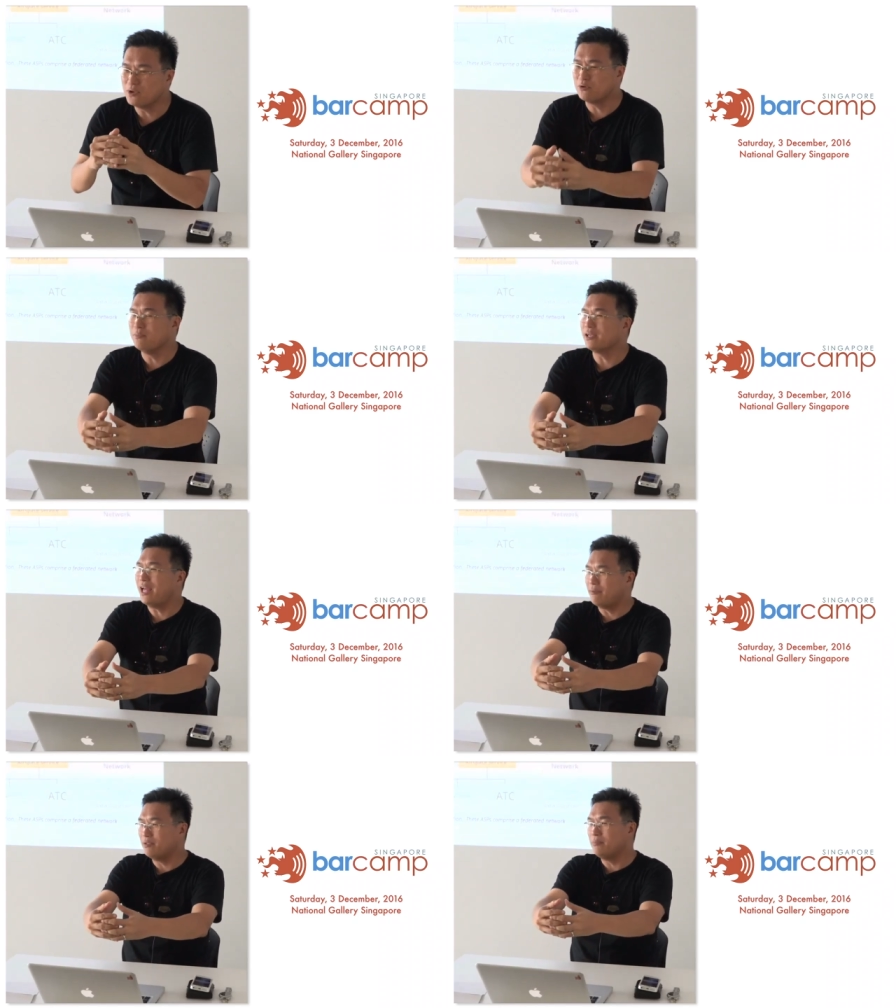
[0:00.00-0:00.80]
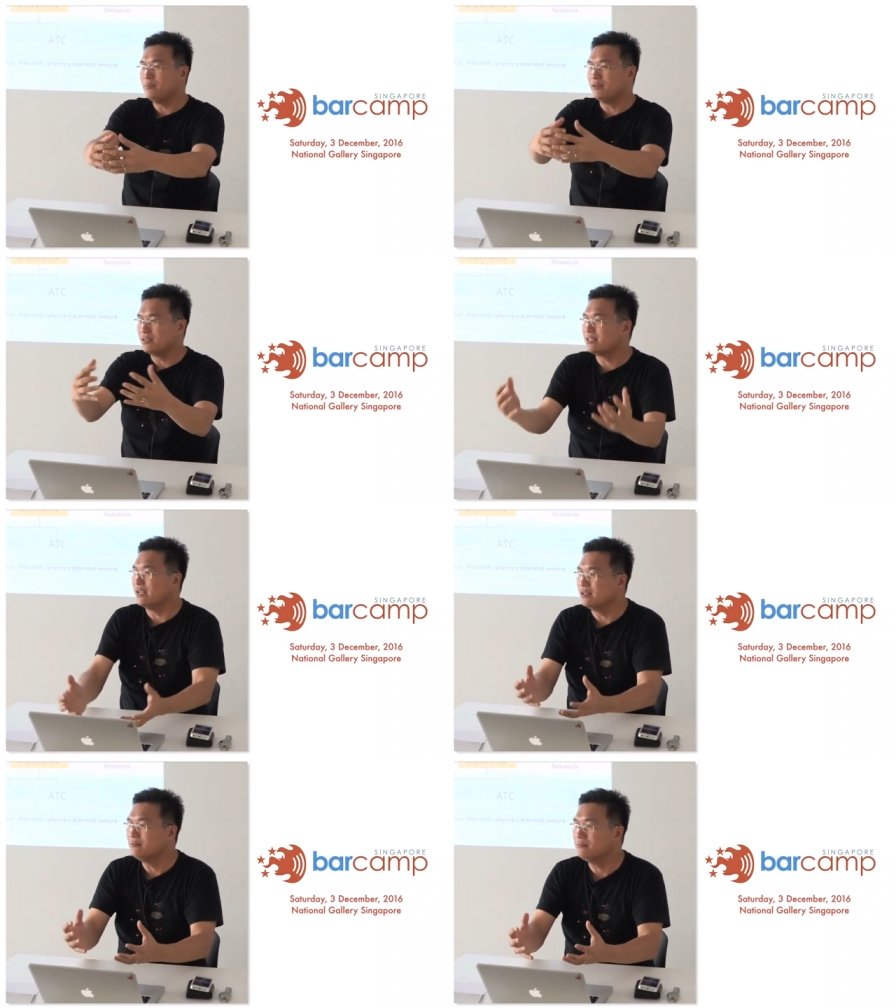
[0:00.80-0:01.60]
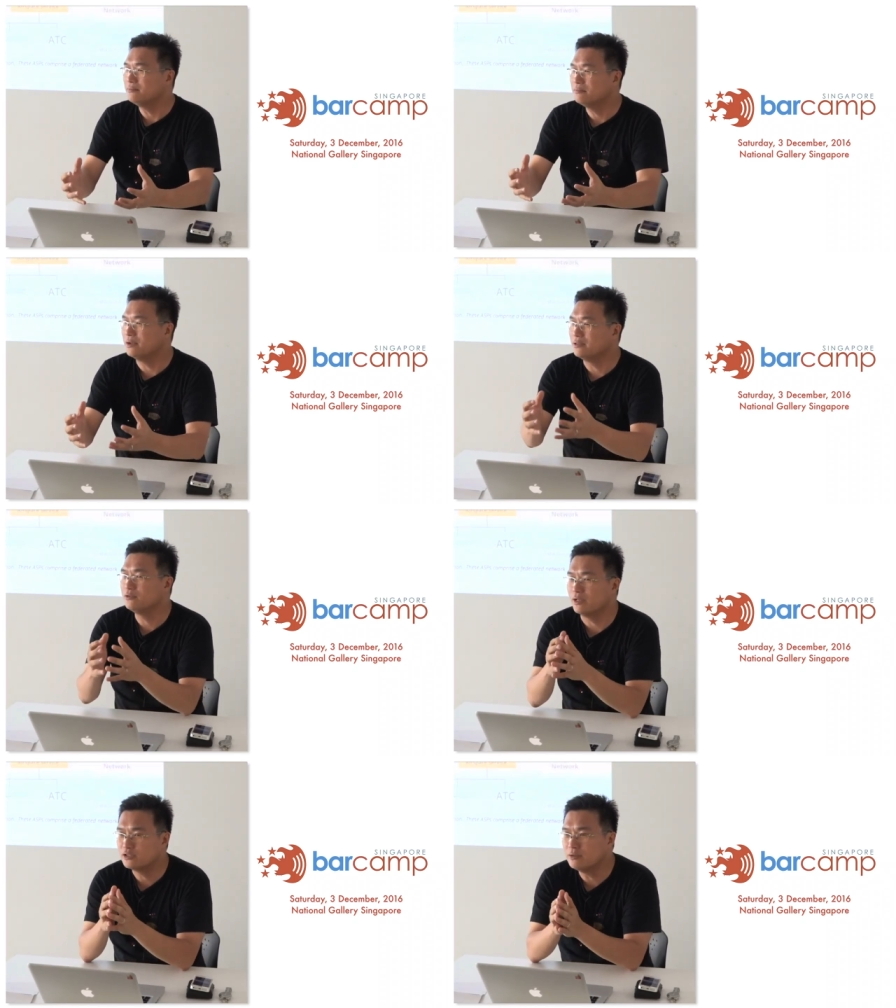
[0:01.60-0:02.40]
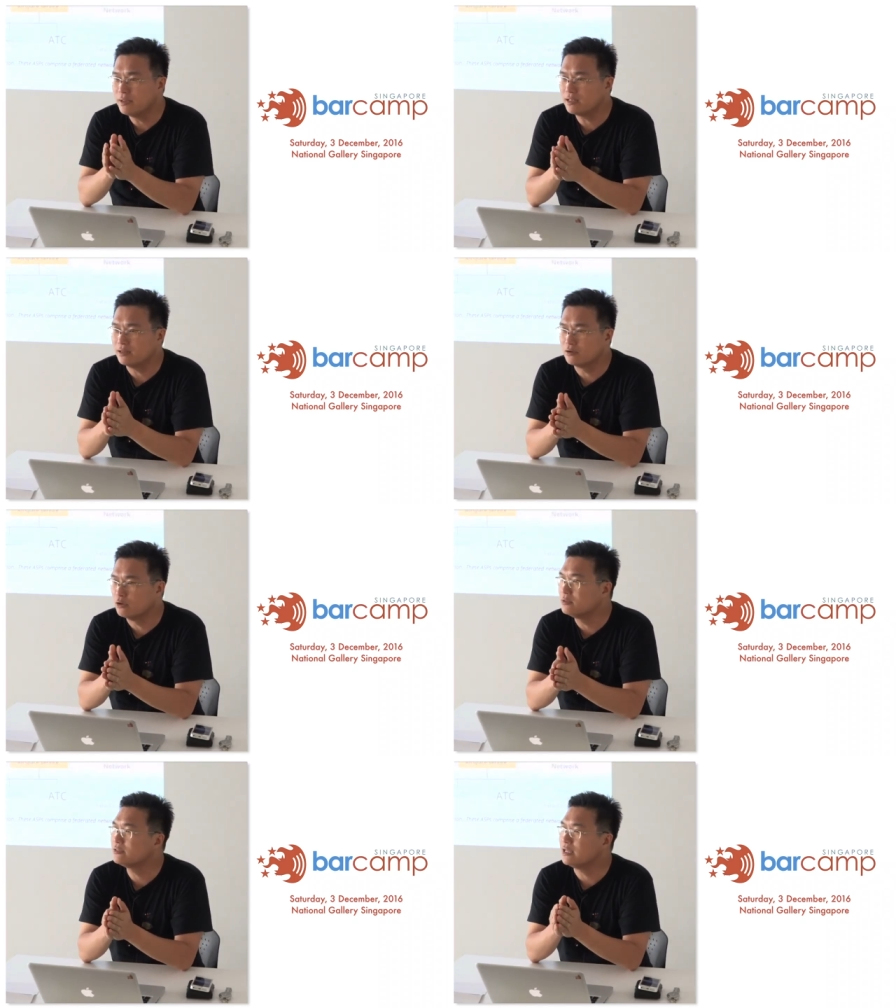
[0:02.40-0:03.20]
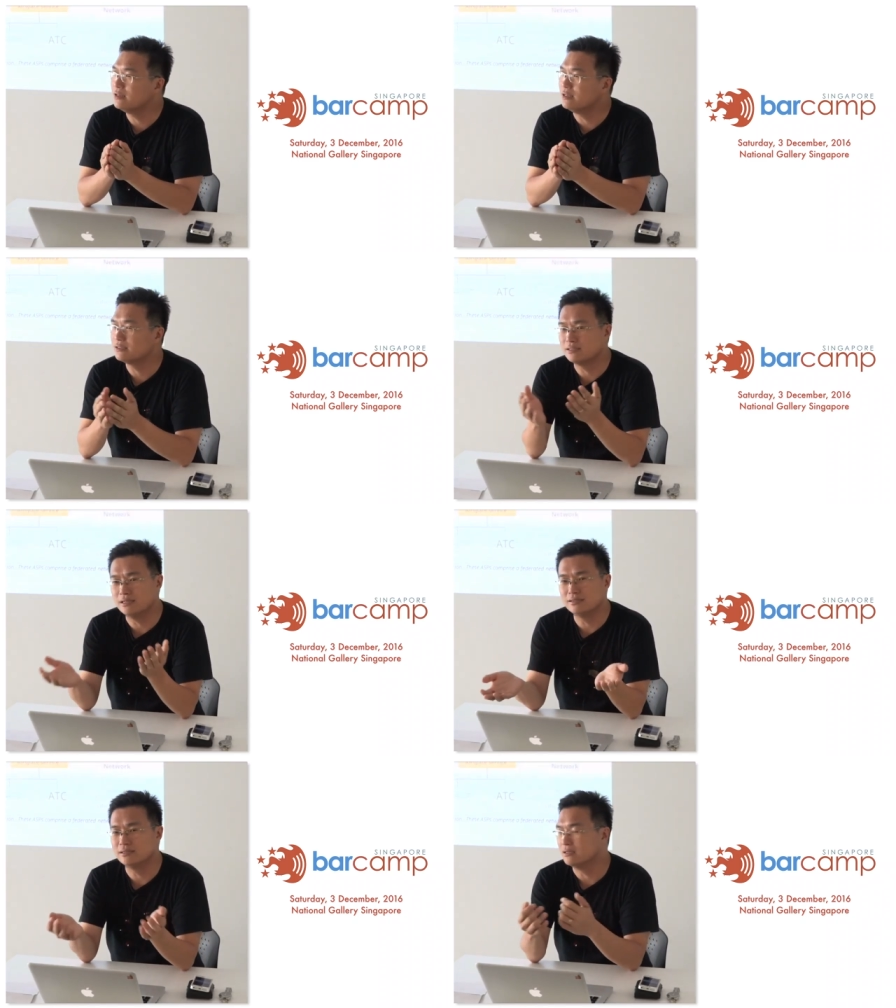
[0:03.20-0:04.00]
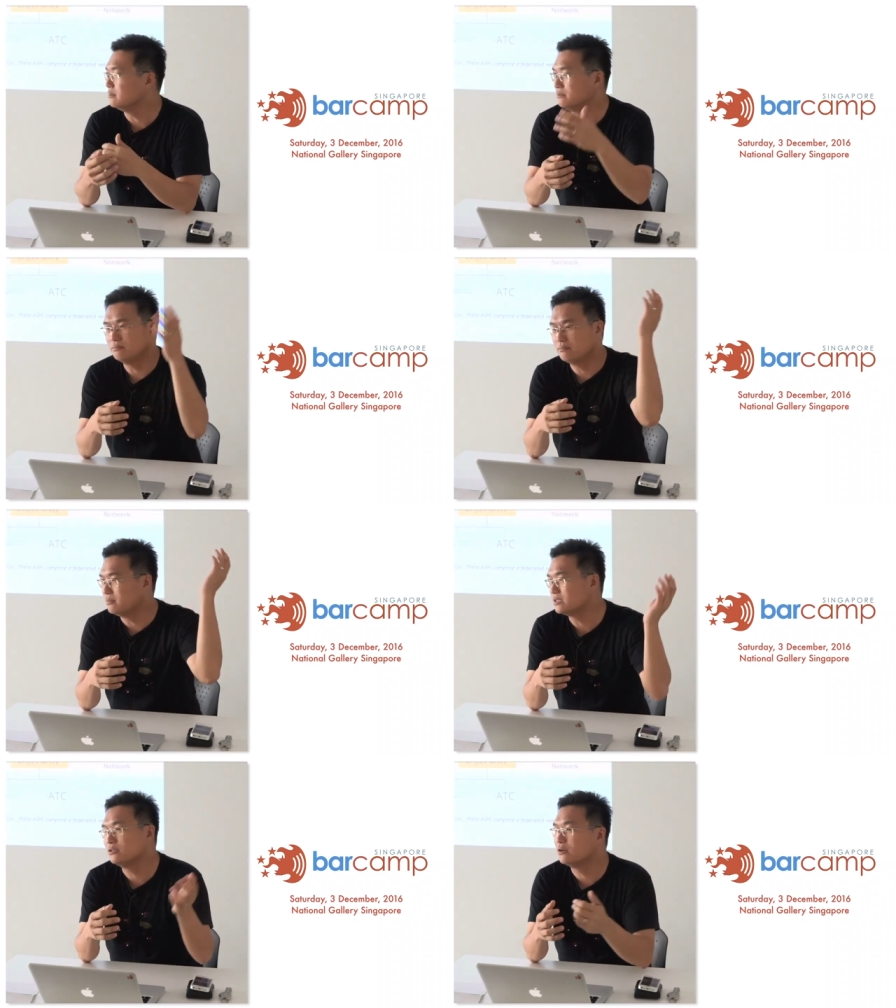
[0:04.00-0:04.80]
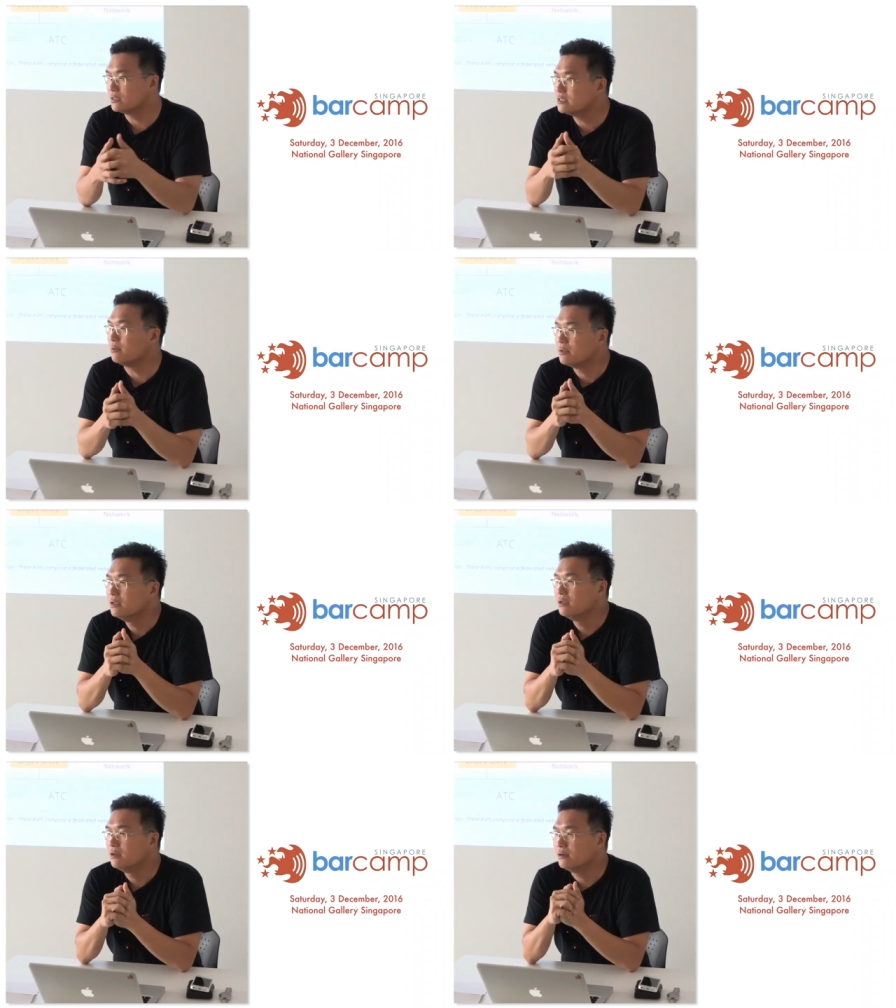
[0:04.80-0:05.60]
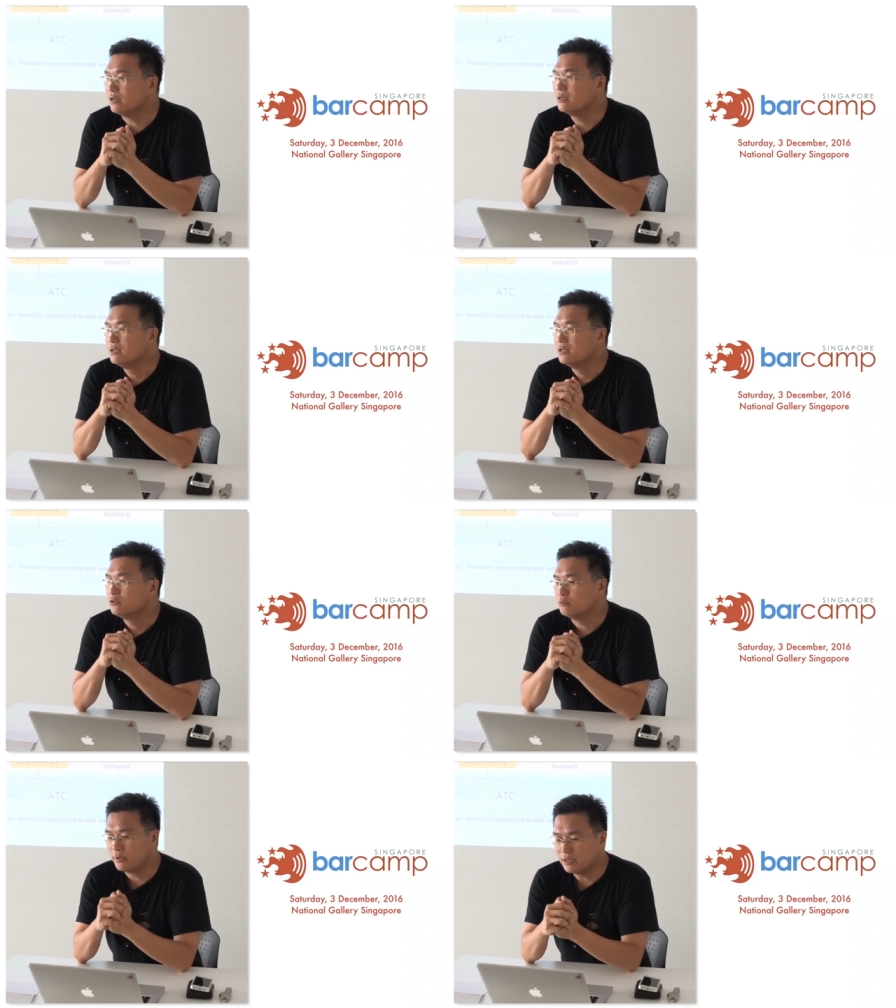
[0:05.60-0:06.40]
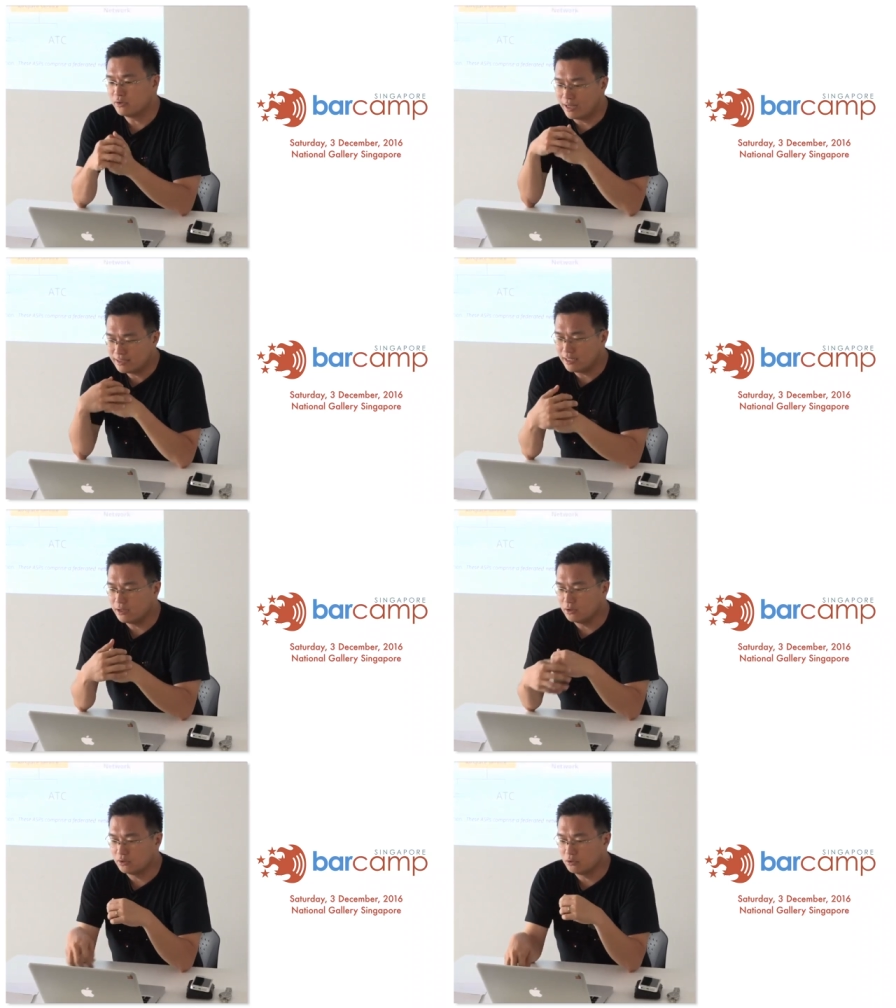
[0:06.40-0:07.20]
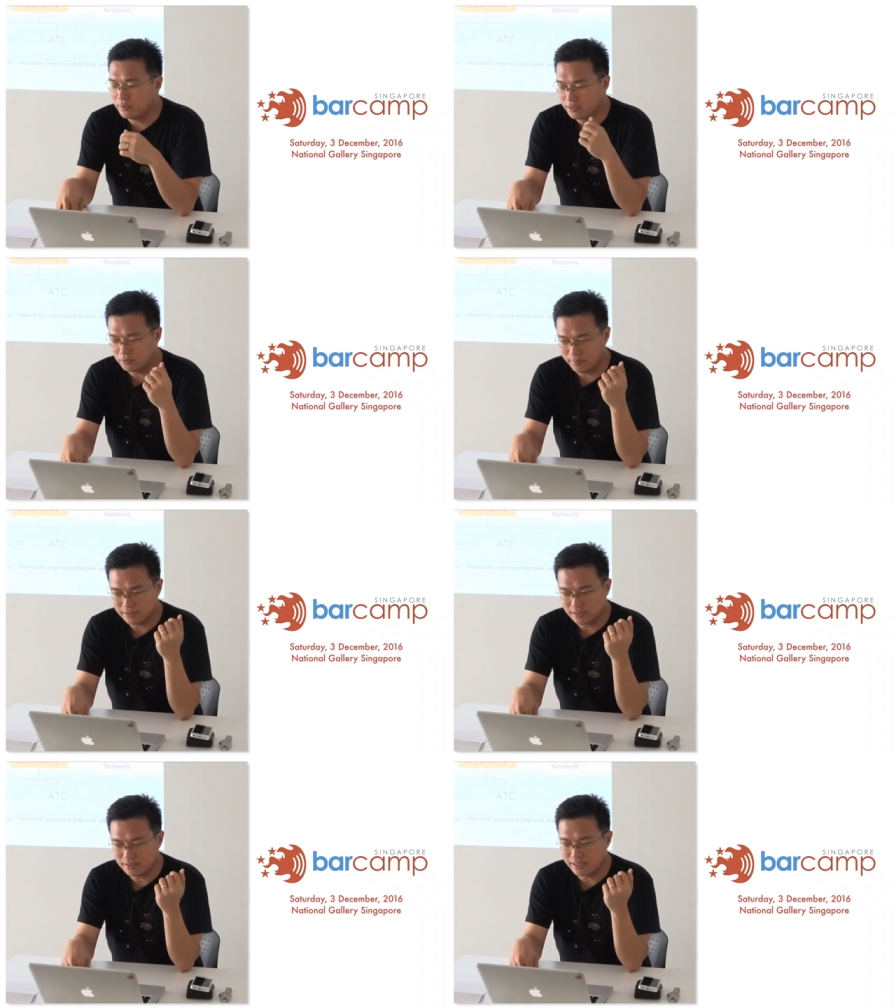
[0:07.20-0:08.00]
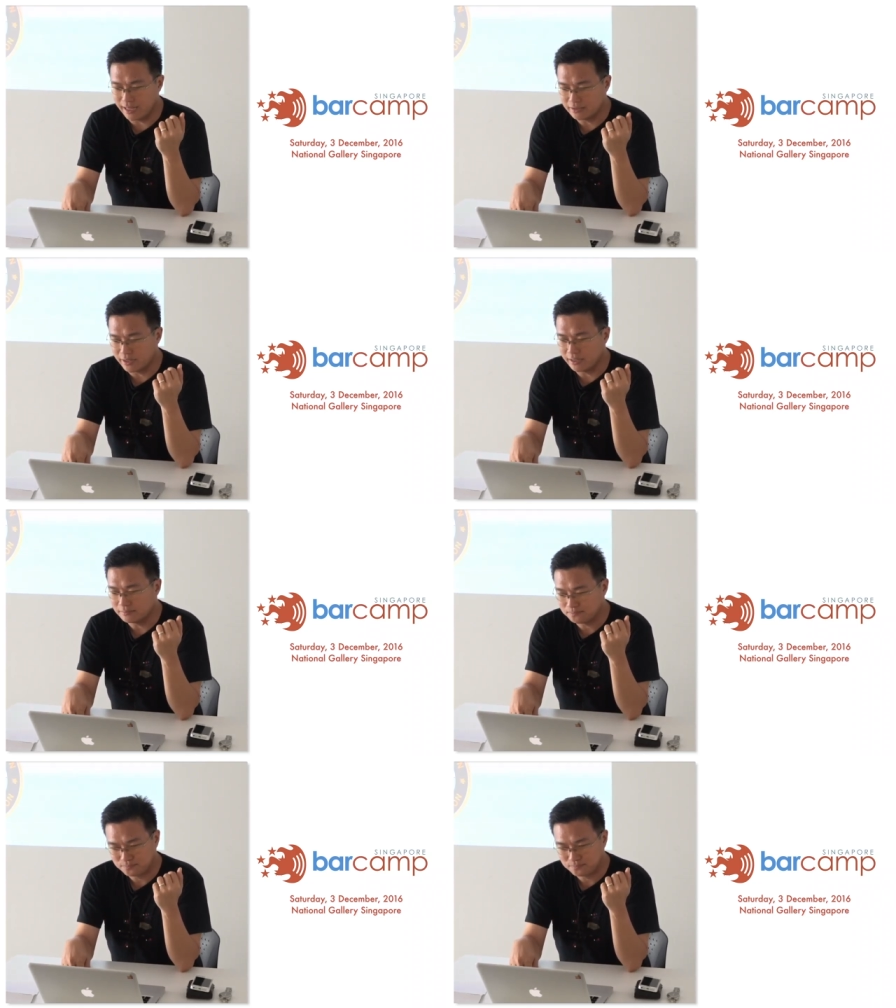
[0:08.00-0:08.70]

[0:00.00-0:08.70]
we could make it happen maybe at this island, but to actually make it a global standard is, is much larger step. To bring it to ICAO, to bring it to basically these guys, right?